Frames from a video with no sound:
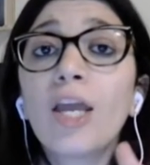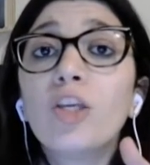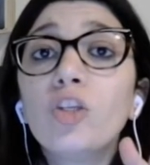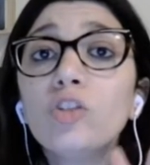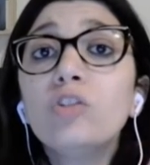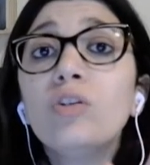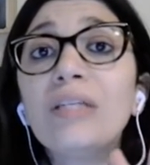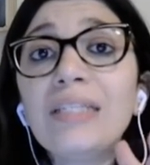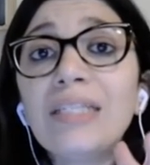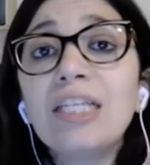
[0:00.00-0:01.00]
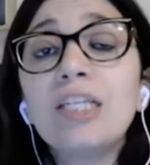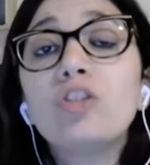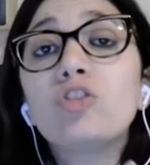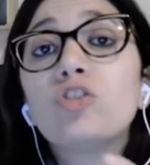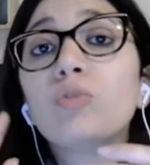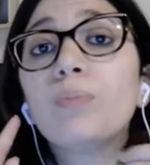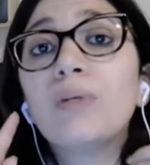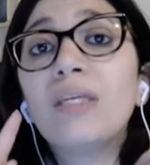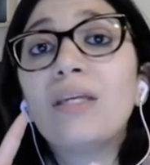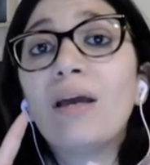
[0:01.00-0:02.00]
you need to
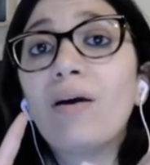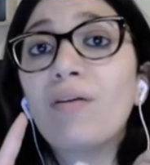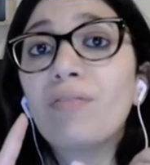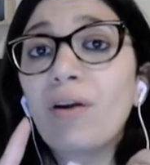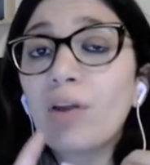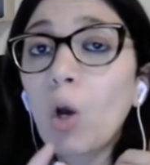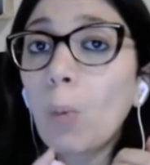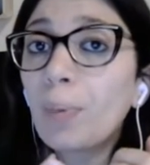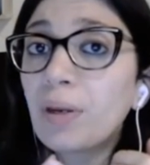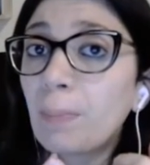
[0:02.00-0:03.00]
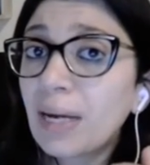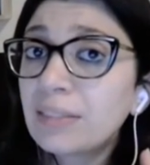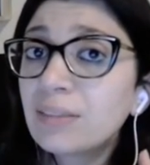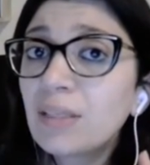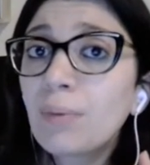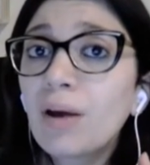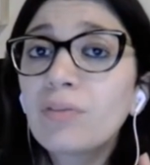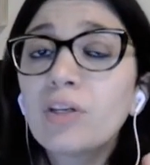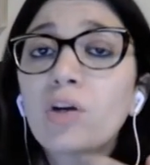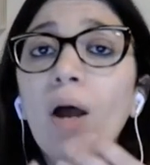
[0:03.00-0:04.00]
be very open-minded
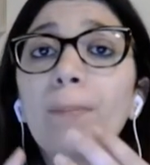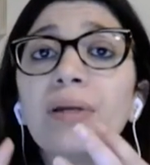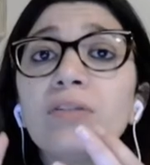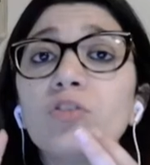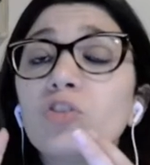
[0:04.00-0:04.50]
about their comments.